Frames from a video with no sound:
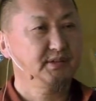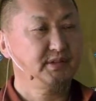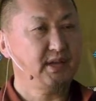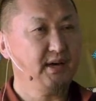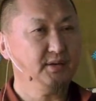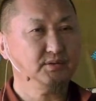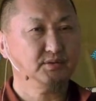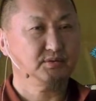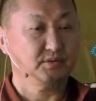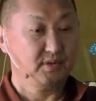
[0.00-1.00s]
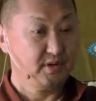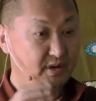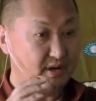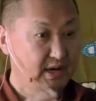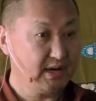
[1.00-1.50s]
Now,
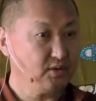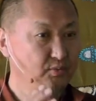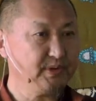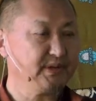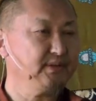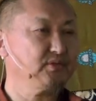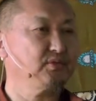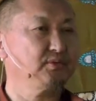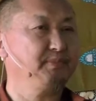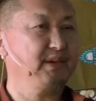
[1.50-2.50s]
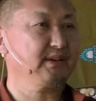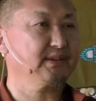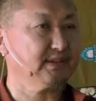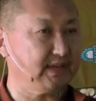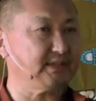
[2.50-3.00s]
how we can to
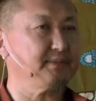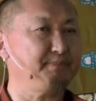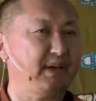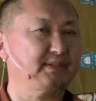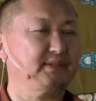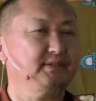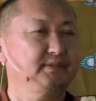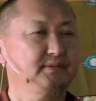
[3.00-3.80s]
make getting better?